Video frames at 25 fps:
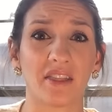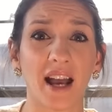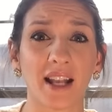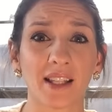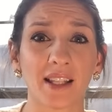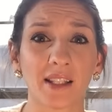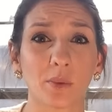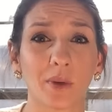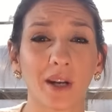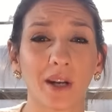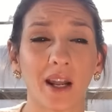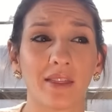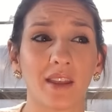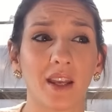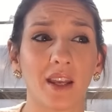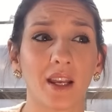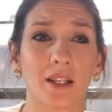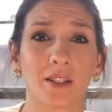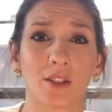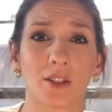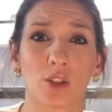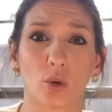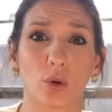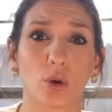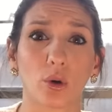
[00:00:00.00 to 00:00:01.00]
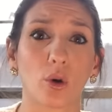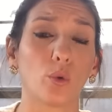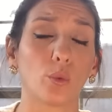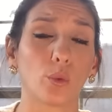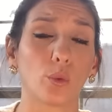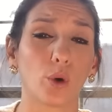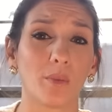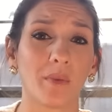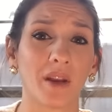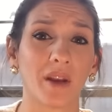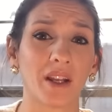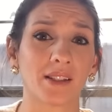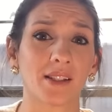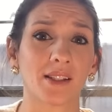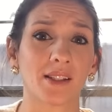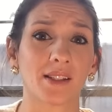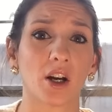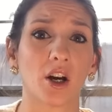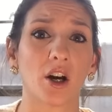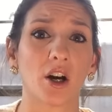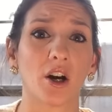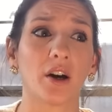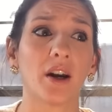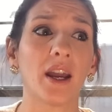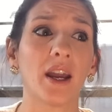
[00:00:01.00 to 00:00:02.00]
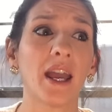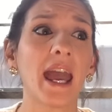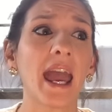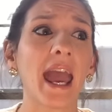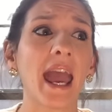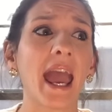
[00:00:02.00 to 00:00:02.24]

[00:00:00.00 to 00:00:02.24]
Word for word: That's what I think historical romances are.